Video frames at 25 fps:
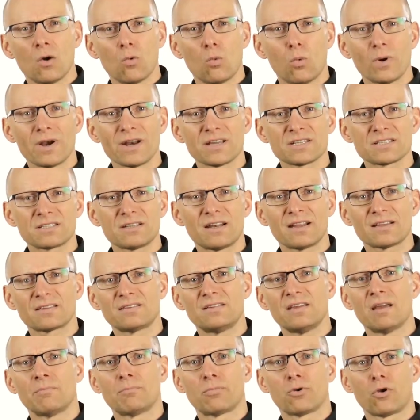When I select
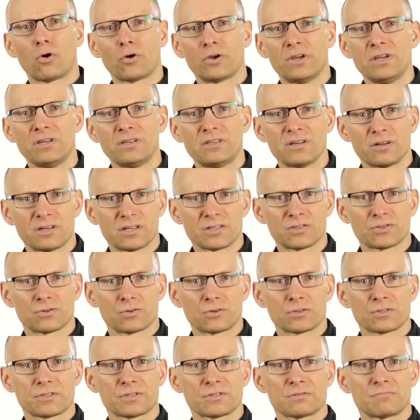the employee data
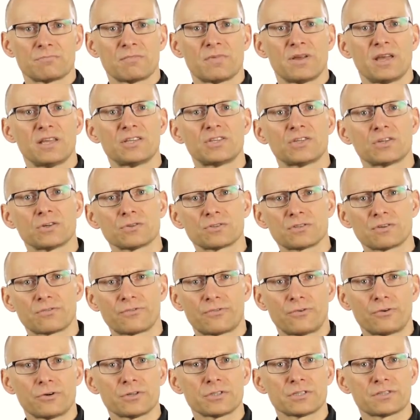source, it shows the
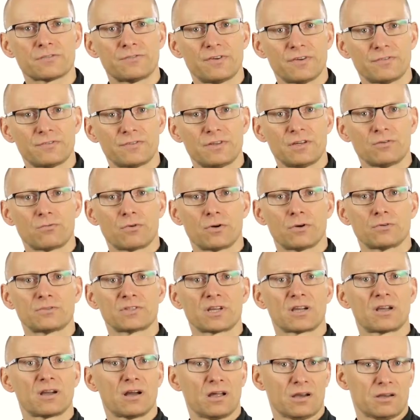first 50 rows
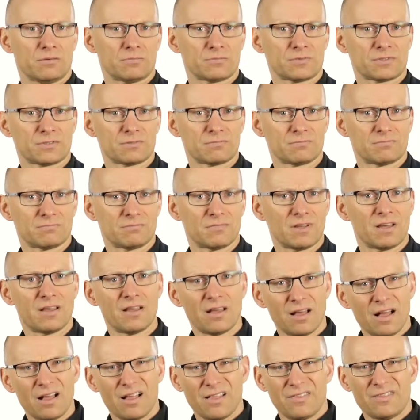and columns.
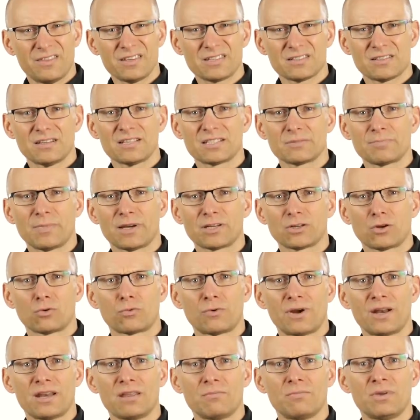This list might
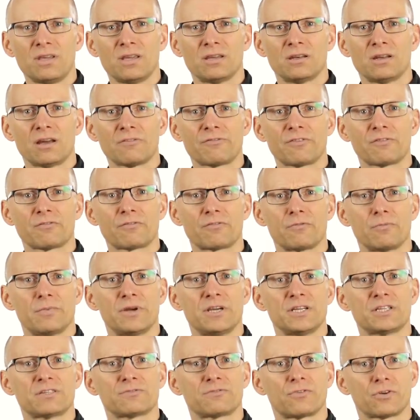already be enough
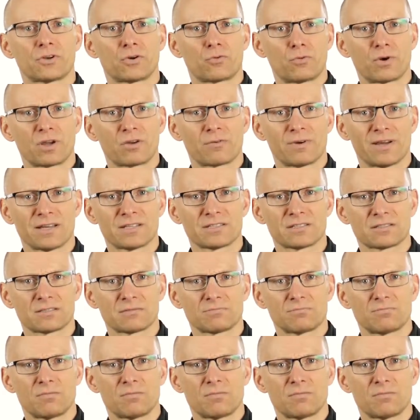information for the request,